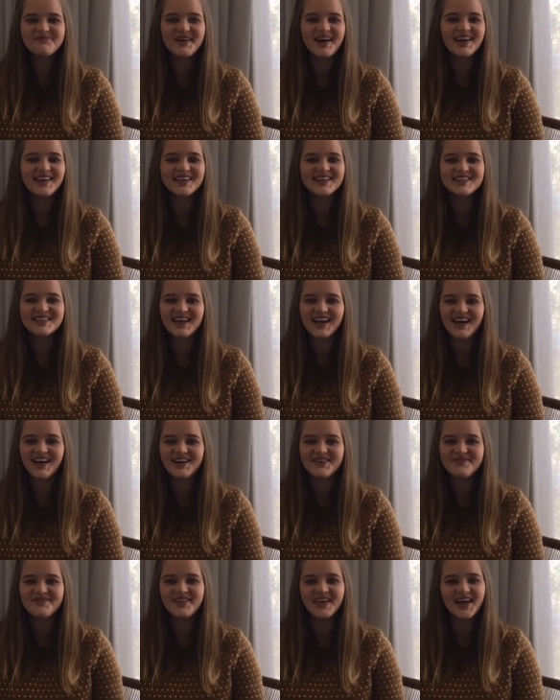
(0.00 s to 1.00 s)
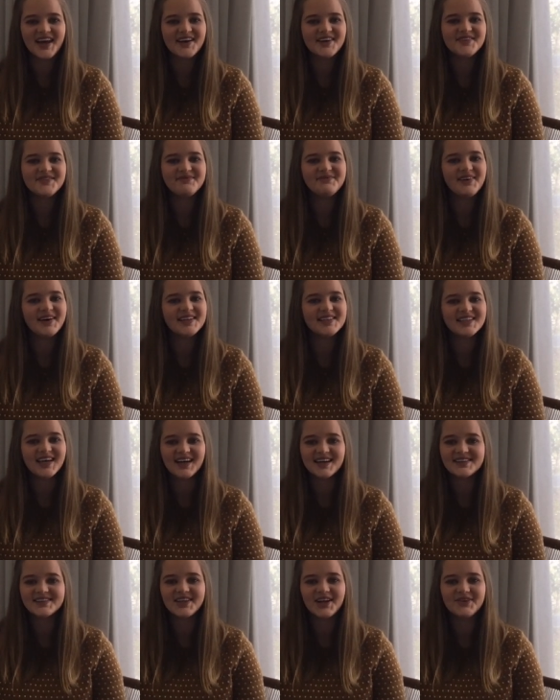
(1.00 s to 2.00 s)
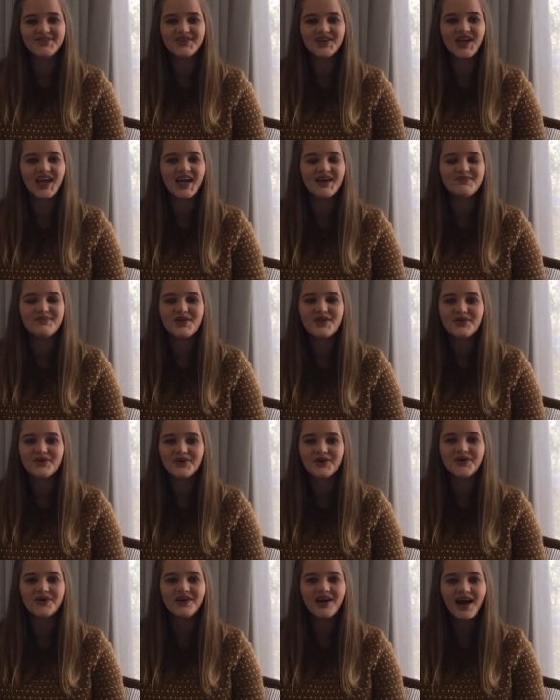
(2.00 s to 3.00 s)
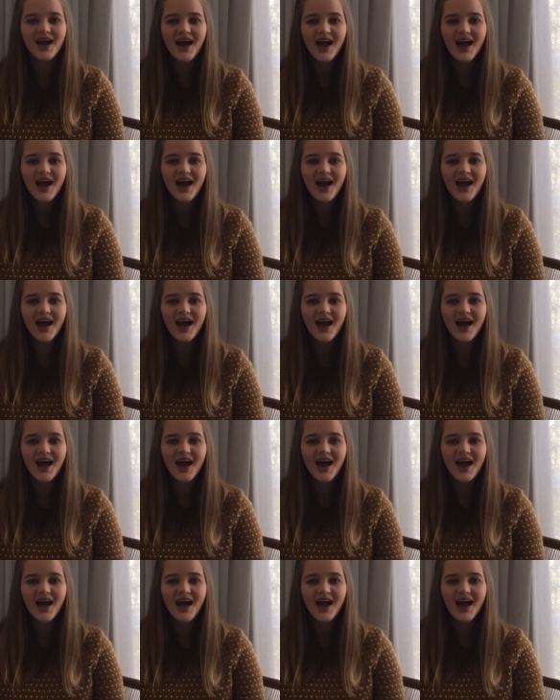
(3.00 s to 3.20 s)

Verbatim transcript: by the time that my Tuks offer came through,